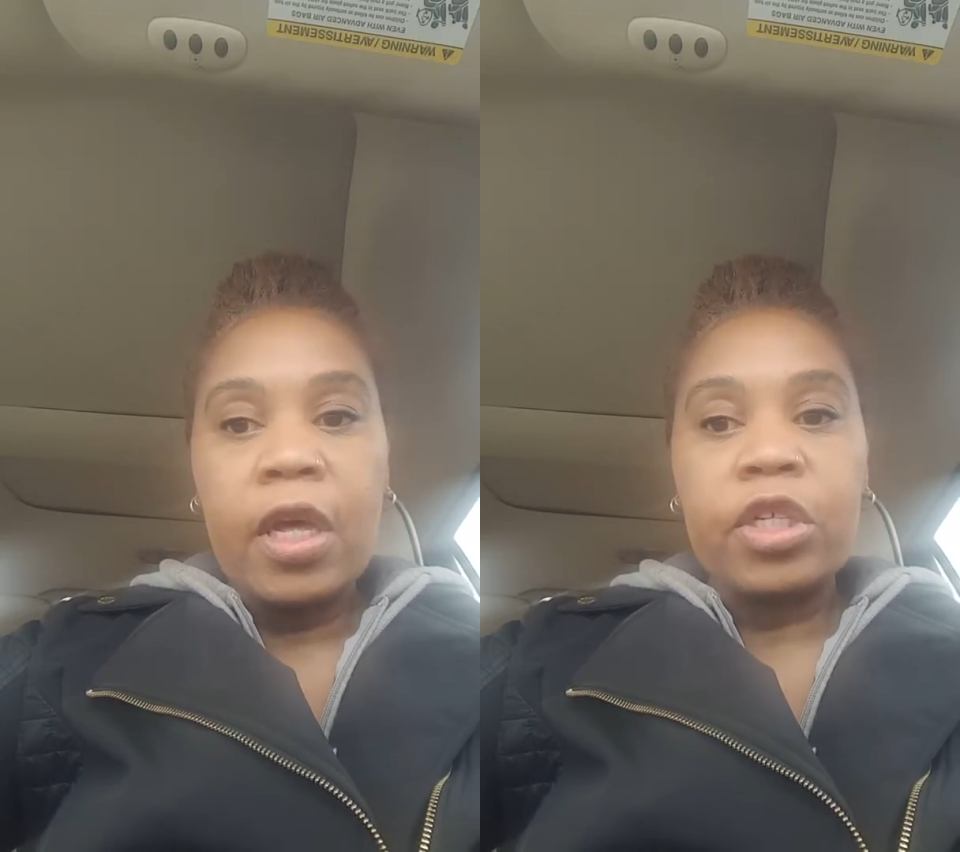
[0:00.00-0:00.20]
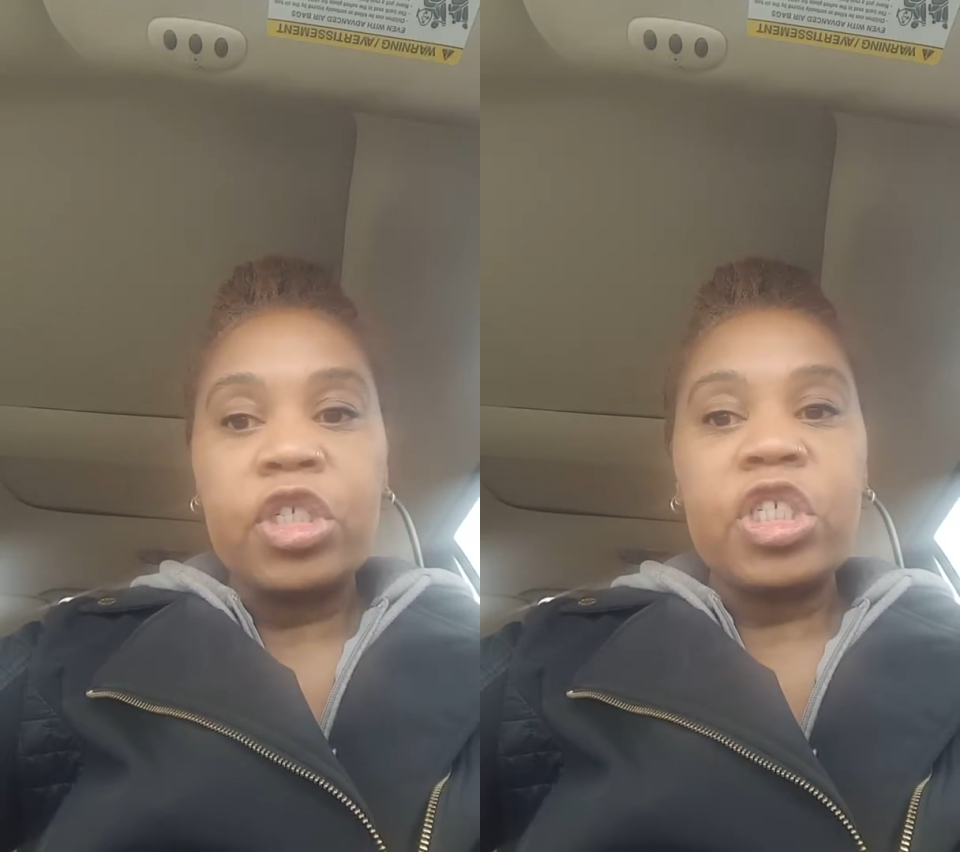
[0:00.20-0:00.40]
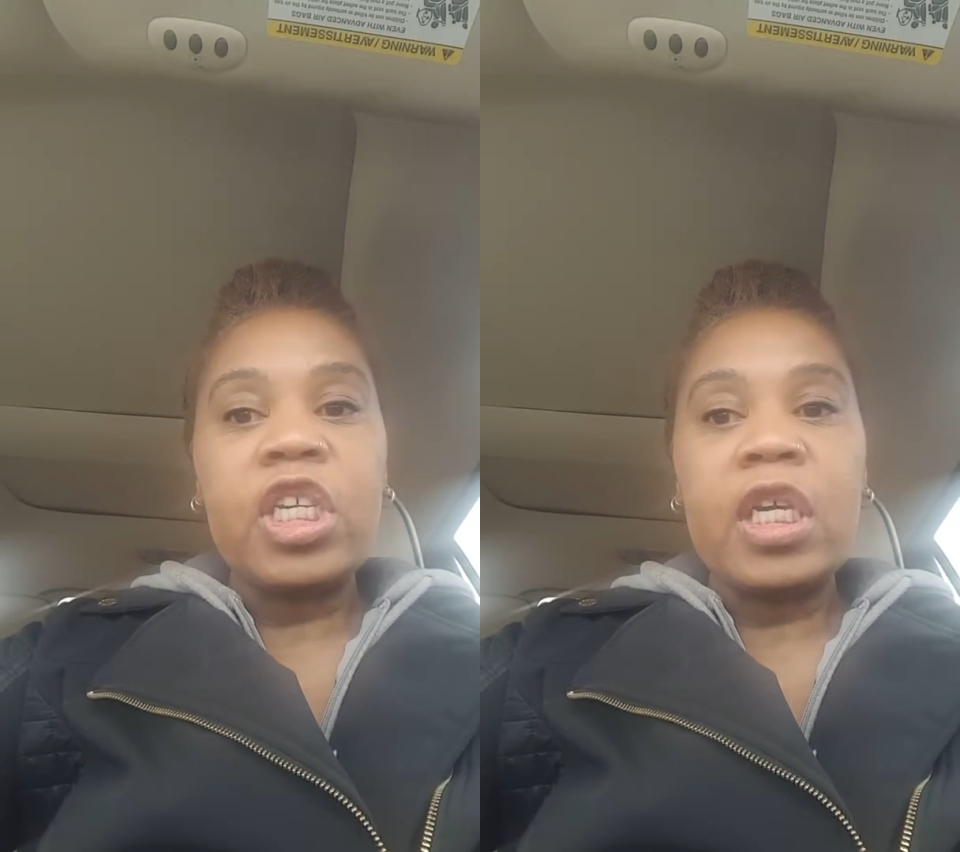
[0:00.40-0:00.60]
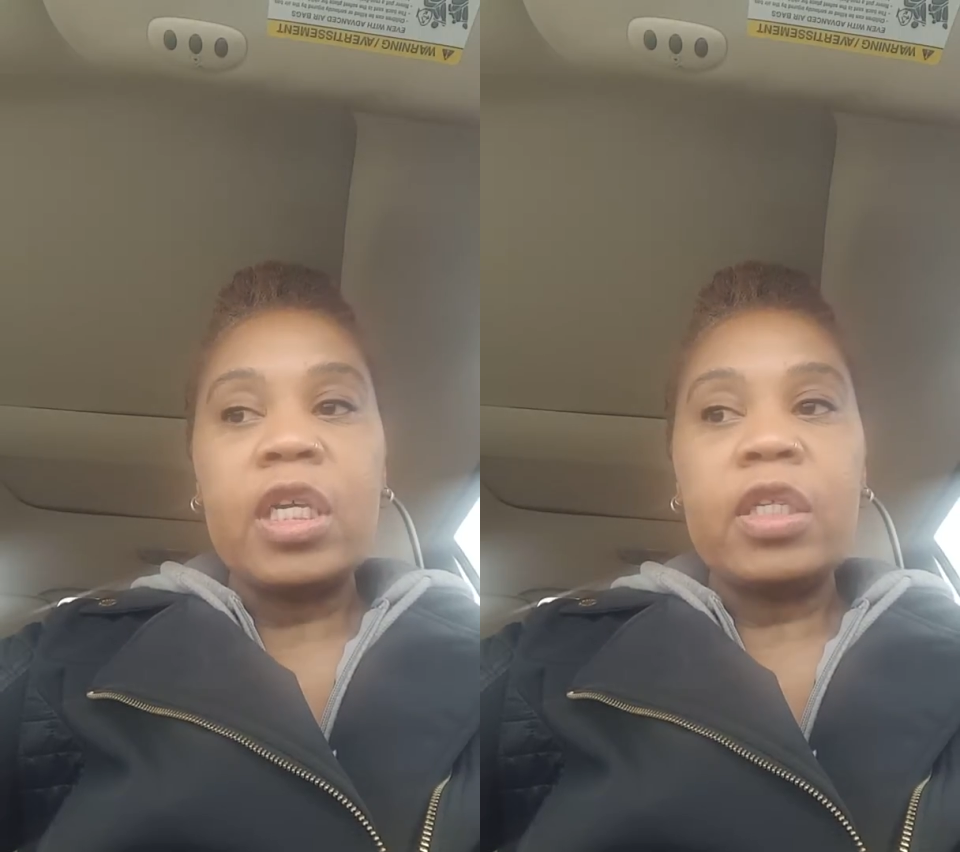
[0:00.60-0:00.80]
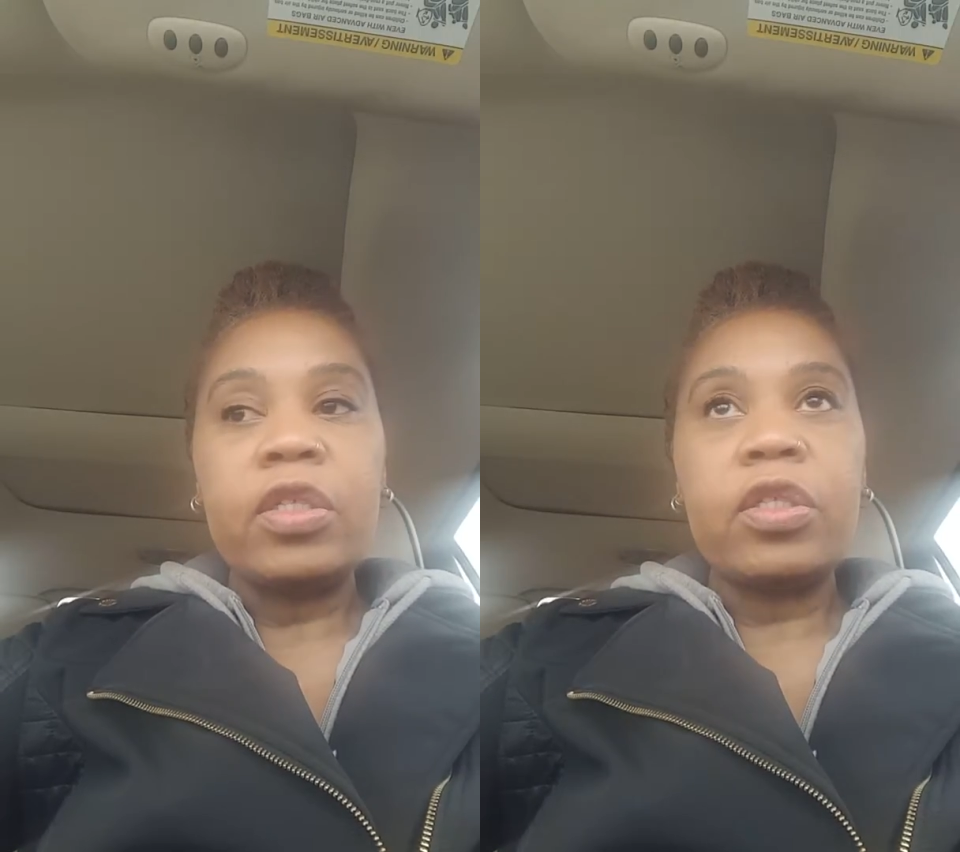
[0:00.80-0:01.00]

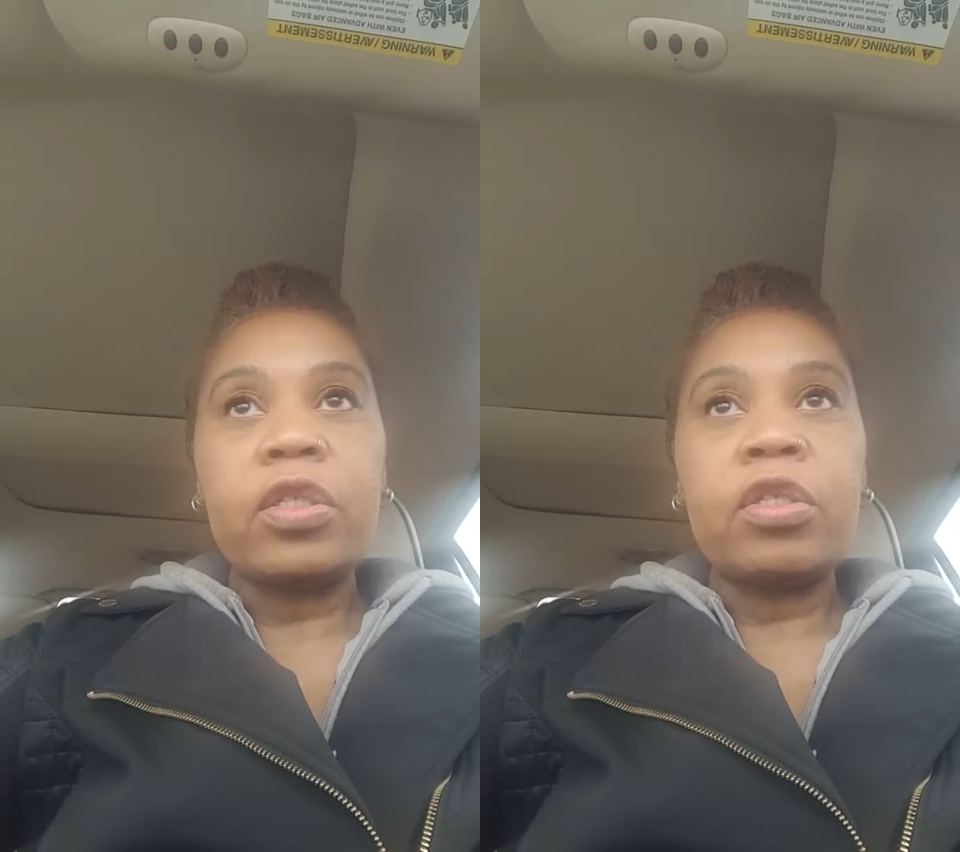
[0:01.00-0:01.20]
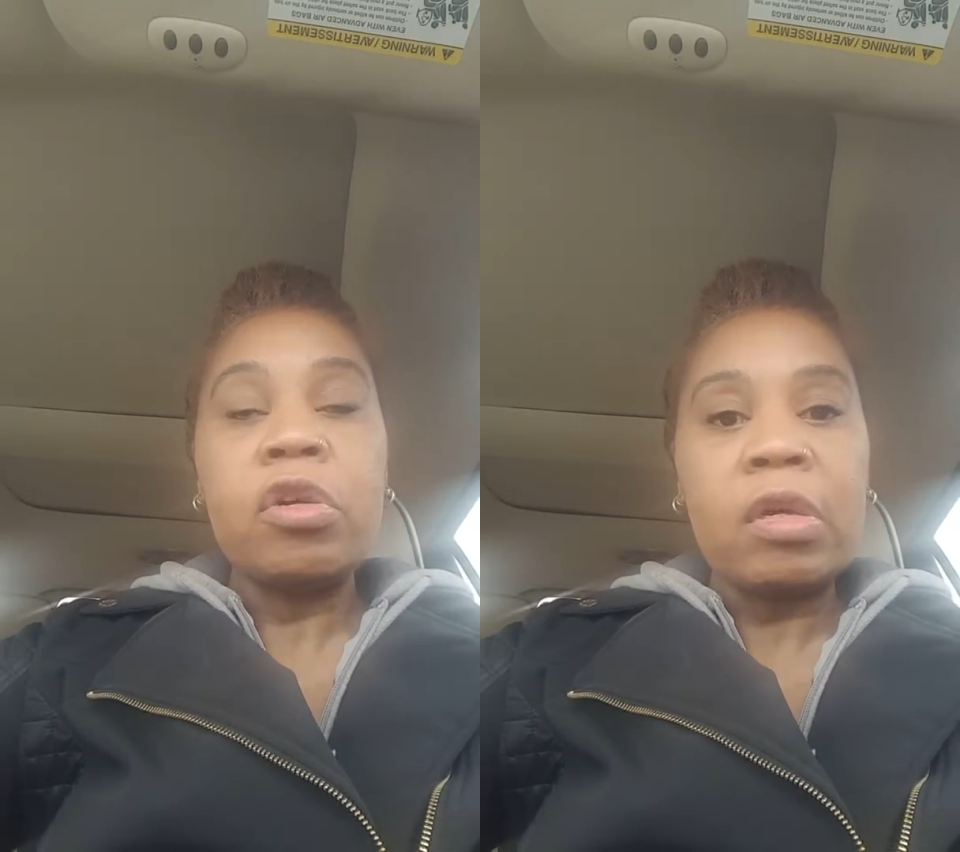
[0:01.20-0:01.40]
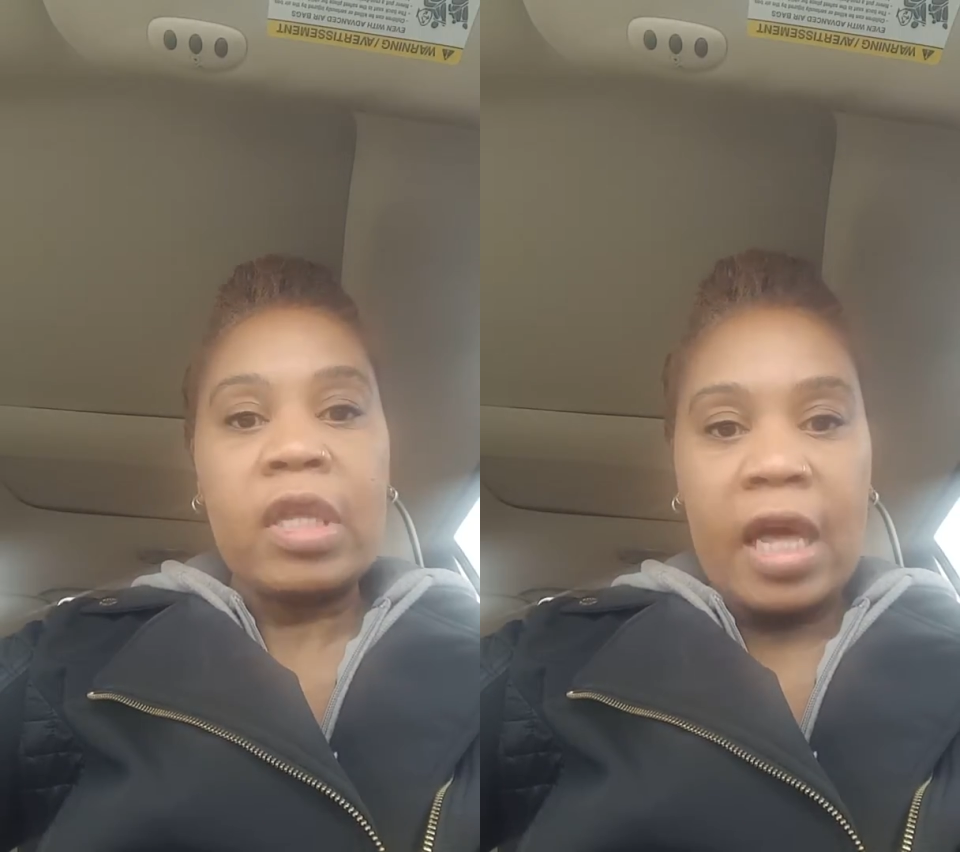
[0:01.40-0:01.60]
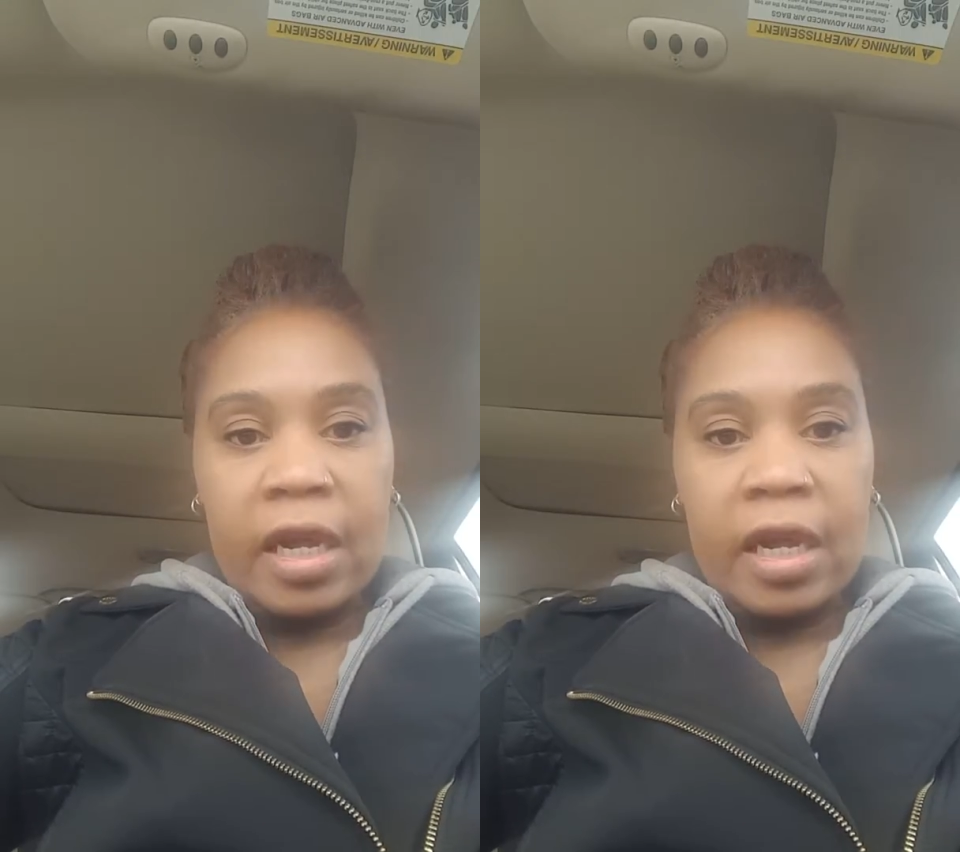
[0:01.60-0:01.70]
she took that